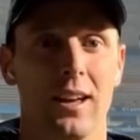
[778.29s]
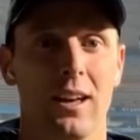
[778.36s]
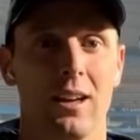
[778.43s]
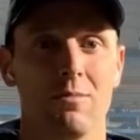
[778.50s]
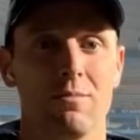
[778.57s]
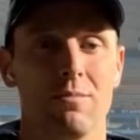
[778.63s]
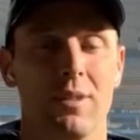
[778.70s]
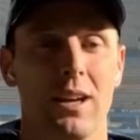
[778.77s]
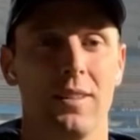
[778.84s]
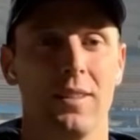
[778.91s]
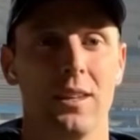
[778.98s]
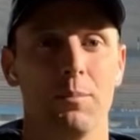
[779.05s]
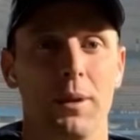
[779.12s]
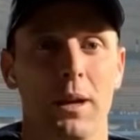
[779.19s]
and
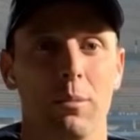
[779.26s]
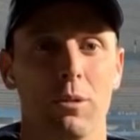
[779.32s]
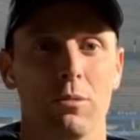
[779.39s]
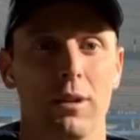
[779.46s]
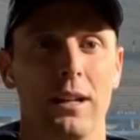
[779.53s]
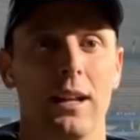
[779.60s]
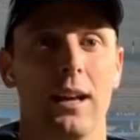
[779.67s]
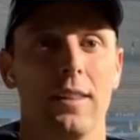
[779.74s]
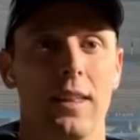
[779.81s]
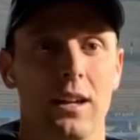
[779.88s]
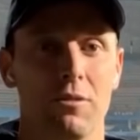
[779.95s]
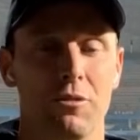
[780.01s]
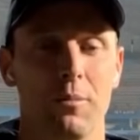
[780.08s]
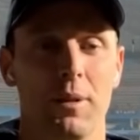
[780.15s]
then be able to relay
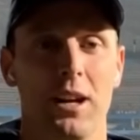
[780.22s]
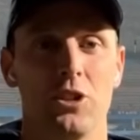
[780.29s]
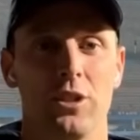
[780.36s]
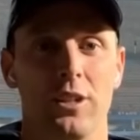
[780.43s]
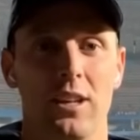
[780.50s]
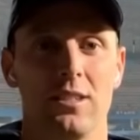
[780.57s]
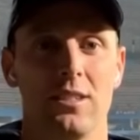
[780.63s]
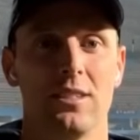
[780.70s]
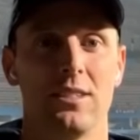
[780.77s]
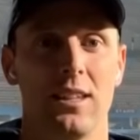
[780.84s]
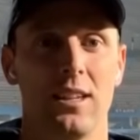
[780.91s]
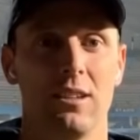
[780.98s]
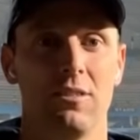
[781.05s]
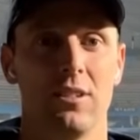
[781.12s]
that information as you
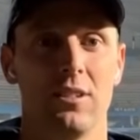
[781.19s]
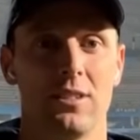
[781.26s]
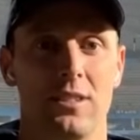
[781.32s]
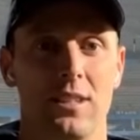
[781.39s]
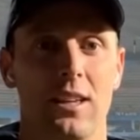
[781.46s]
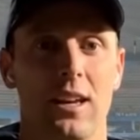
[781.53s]
see